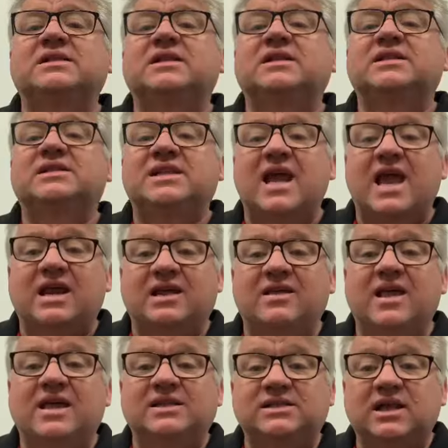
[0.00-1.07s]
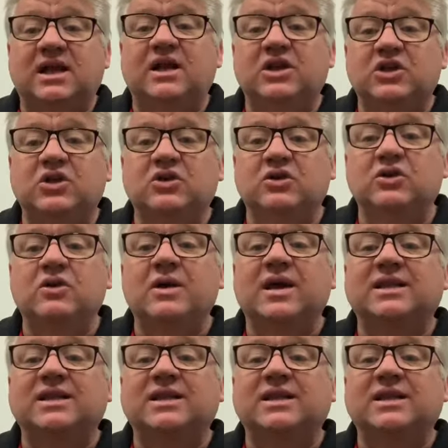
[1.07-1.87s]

that are standing there telling you